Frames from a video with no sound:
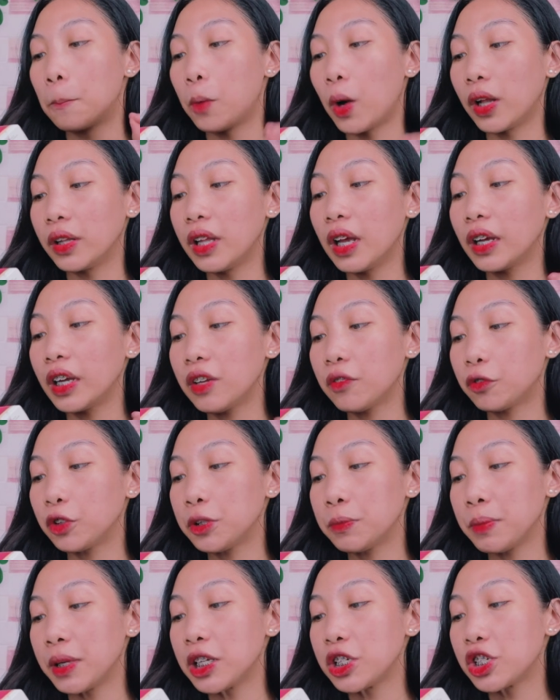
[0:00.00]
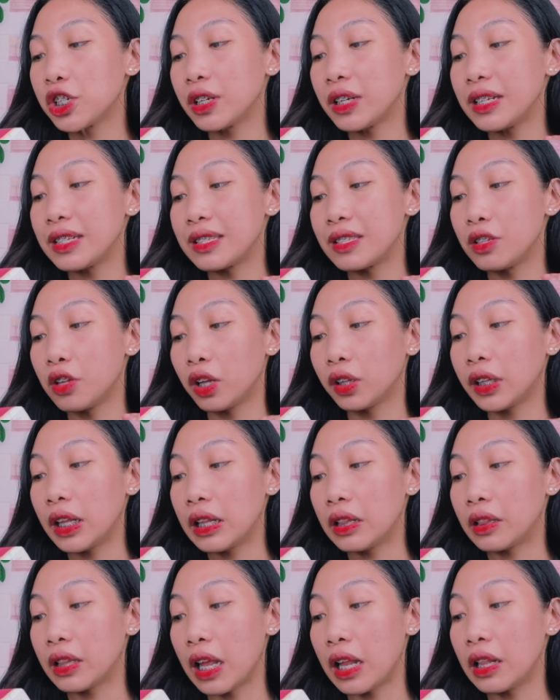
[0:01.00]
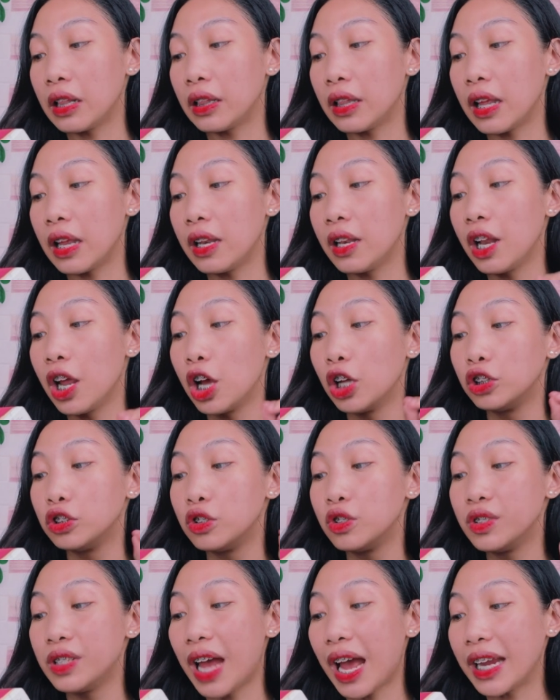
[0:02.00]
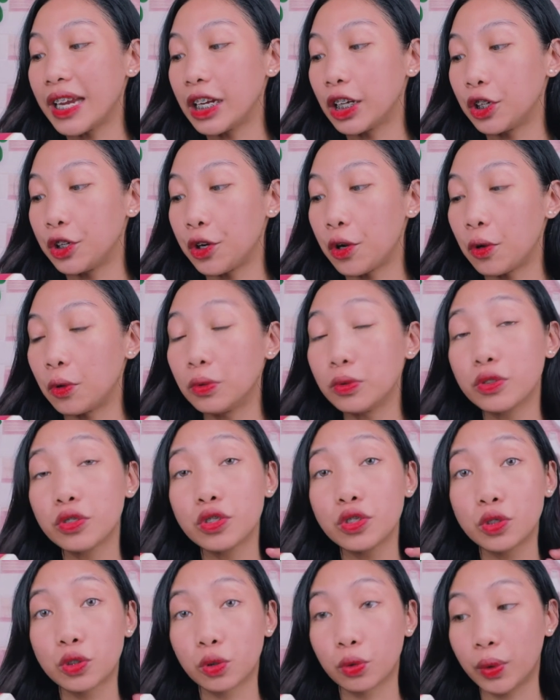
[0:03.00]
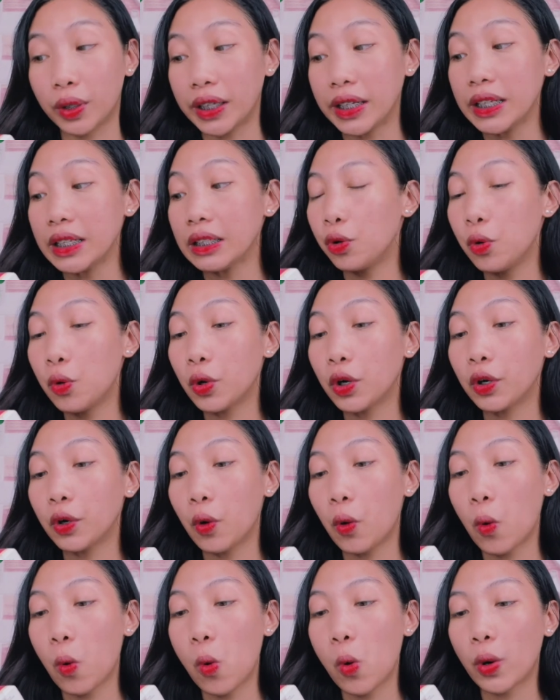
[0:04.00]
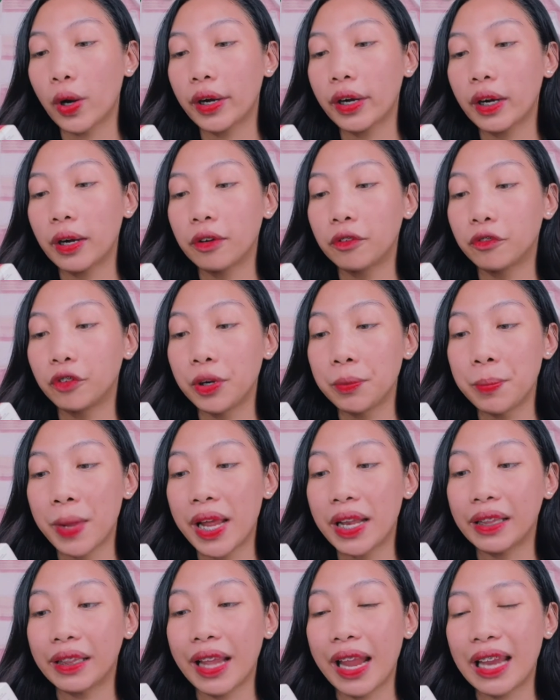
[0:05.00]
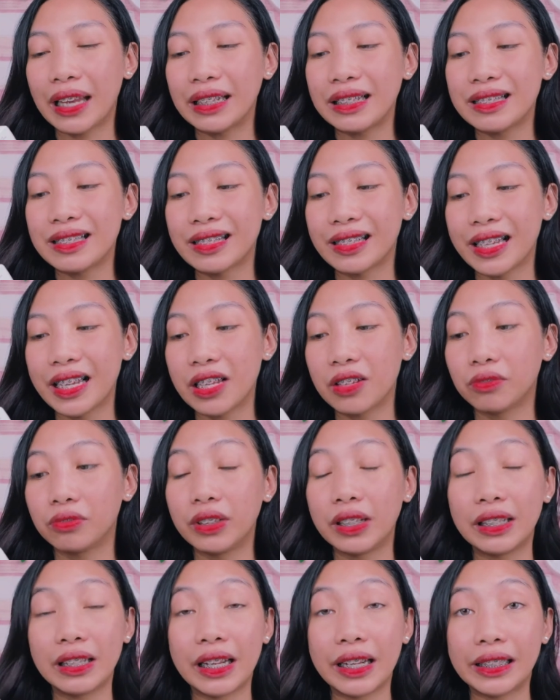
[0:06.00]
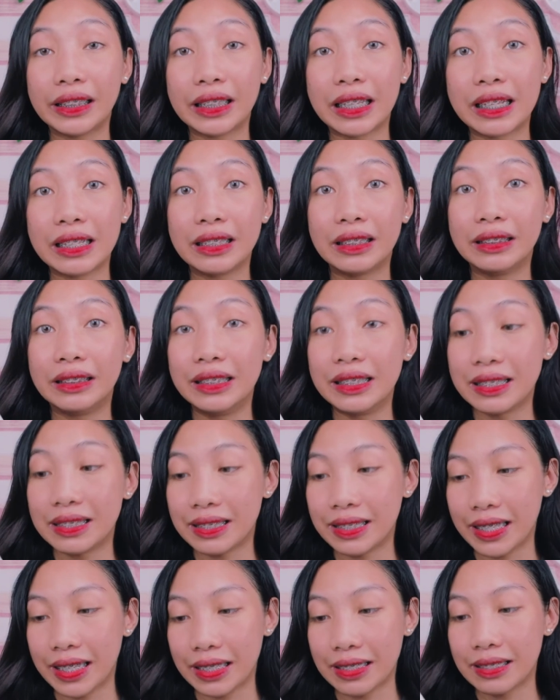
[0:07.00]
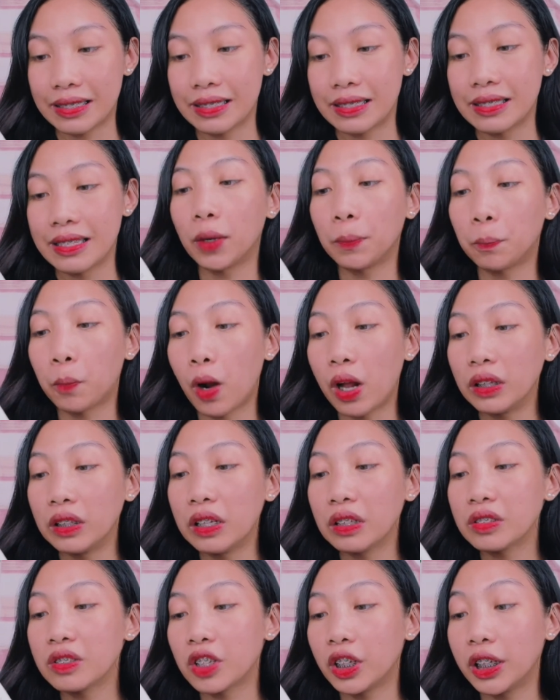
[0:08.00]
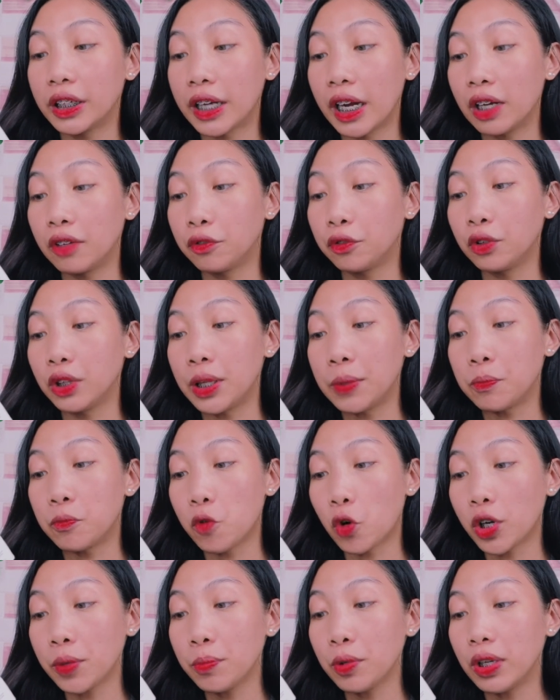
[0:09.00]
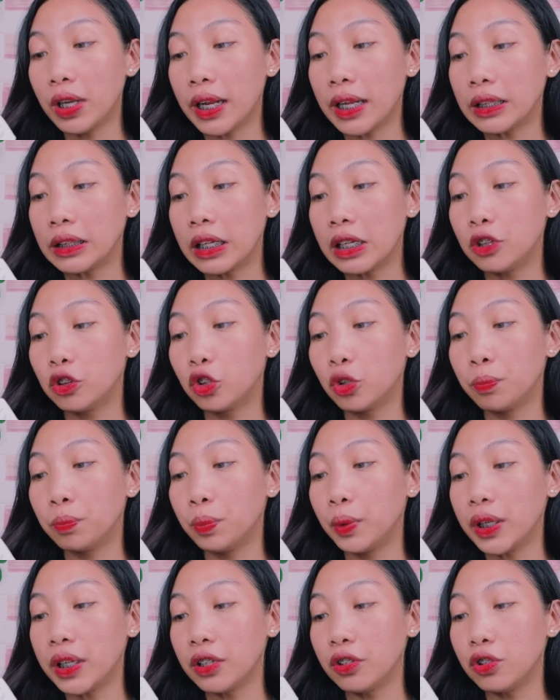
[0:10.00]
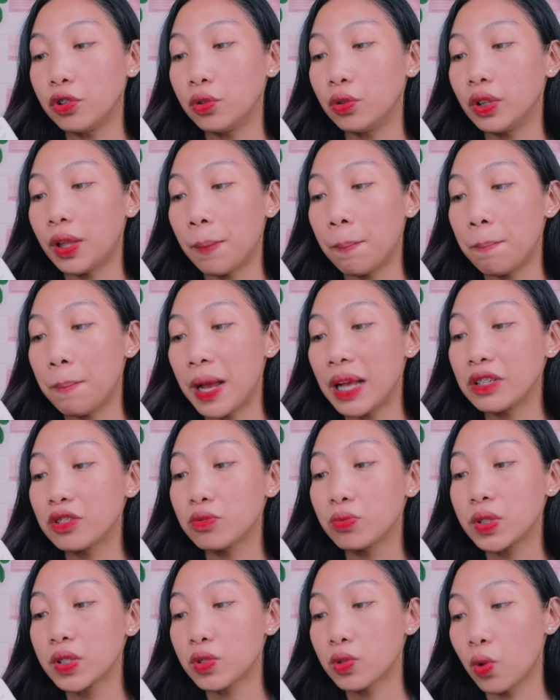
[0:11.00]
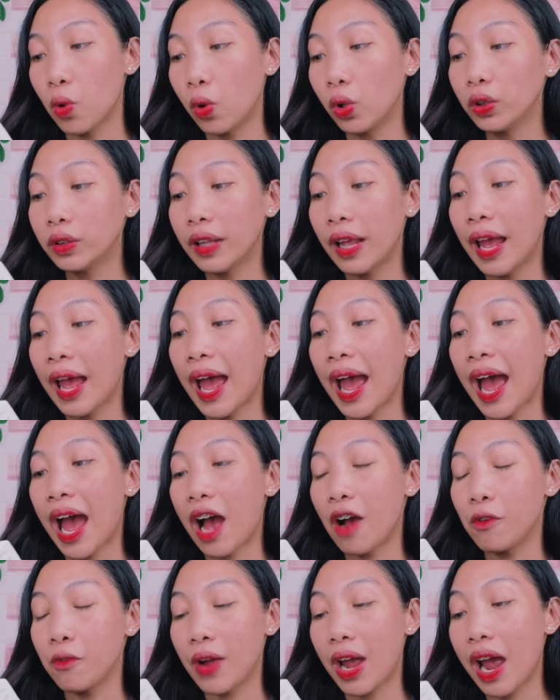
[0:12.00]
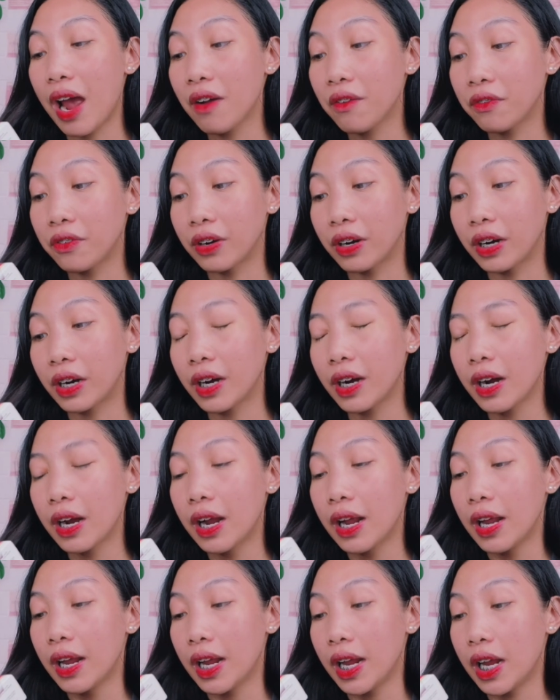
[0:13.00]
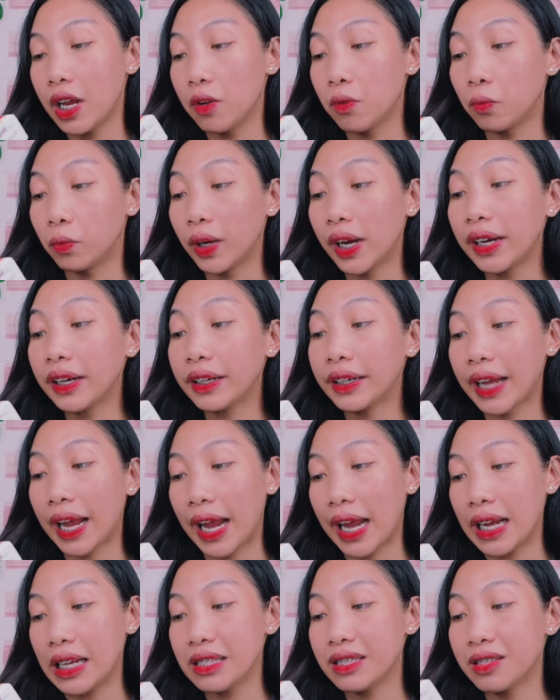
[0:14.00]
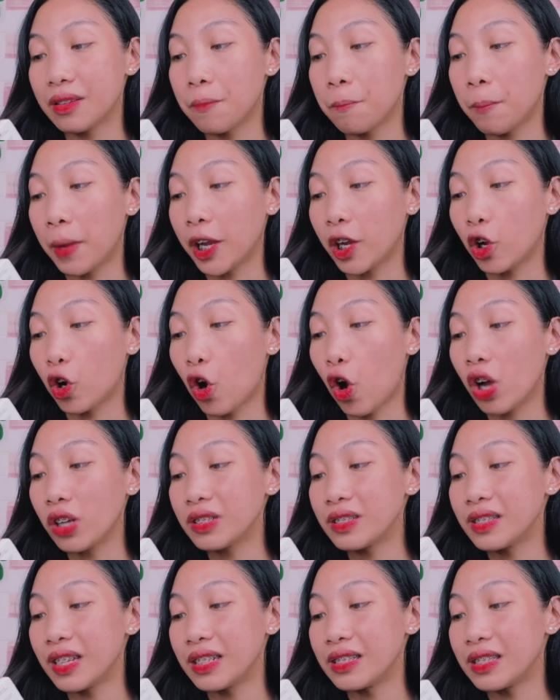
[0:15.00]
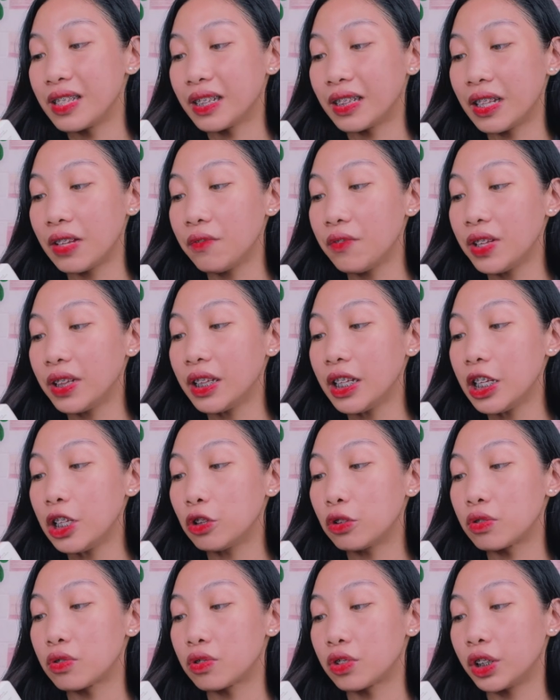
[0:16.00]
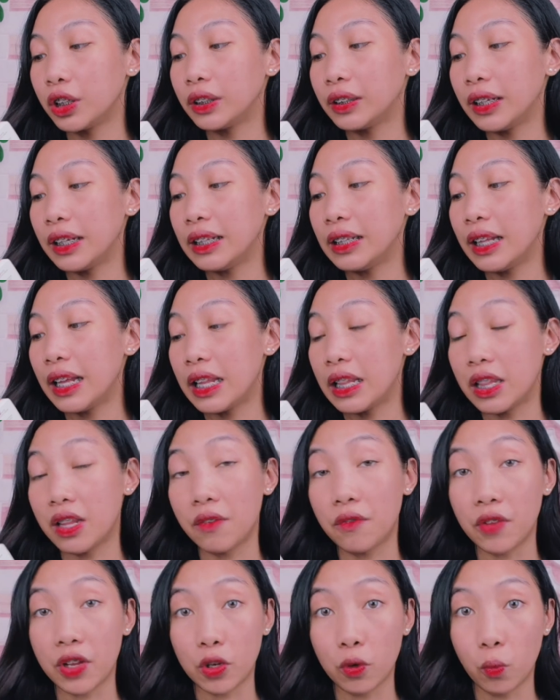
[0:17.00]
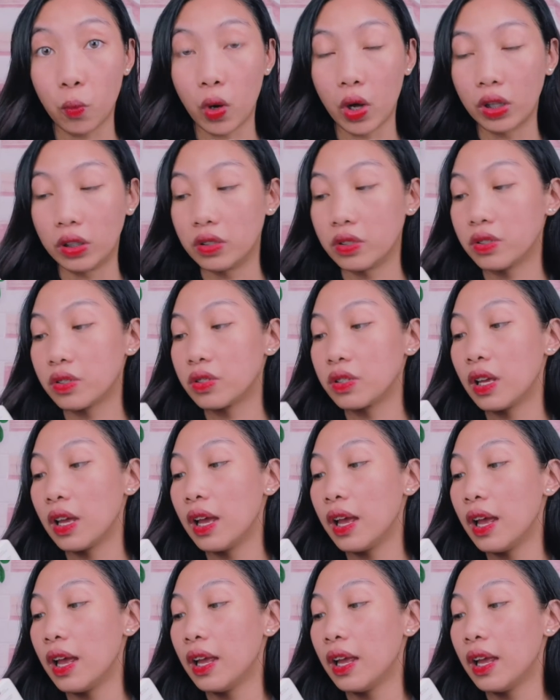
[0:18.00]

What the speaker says: Product information is not intended to diagnose, treat, cure, or prevent any skin-related disease. Our products are carefully formulated to bring you the best result. However, in rare case, may cause sensitivity to certain individuals.